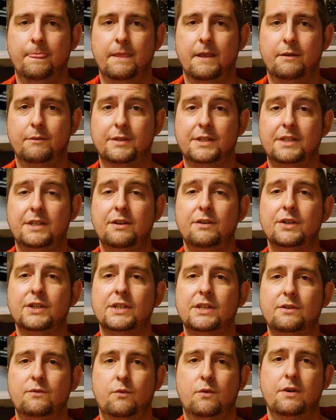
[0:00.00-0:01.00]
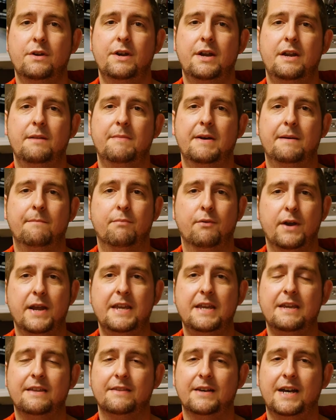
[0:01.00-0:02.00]
I was seriously worried about
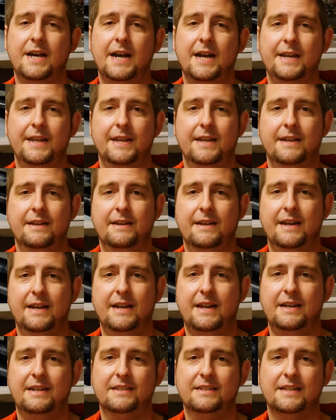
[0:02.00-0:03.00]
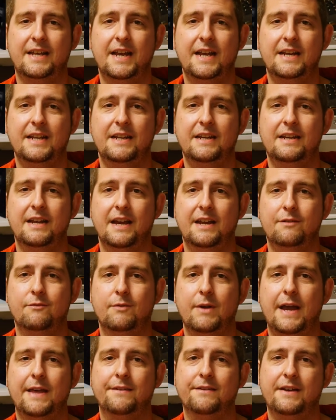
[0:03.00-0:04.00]
breaking the hot end, and I decided I'd
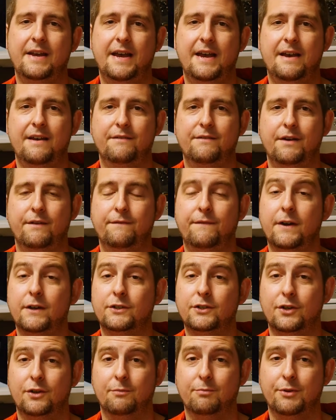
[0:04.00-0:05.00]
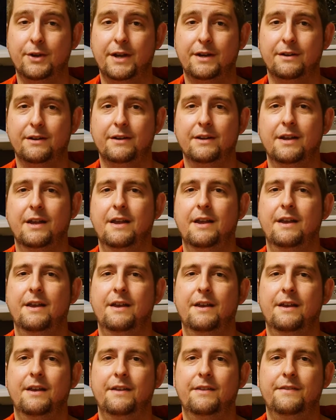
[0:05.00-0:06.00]
rather have a functional printer
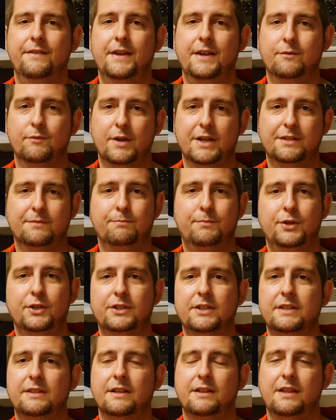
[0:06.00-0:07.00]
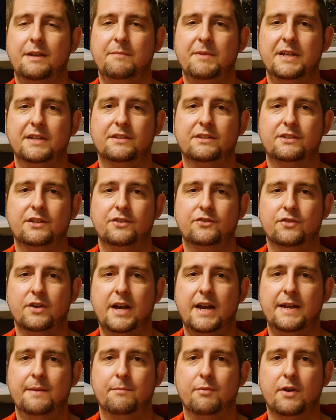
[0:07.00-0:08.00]
than risk pushing the limits to
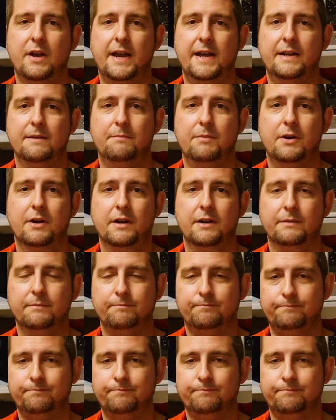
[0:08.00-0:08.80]
try and pry it apart.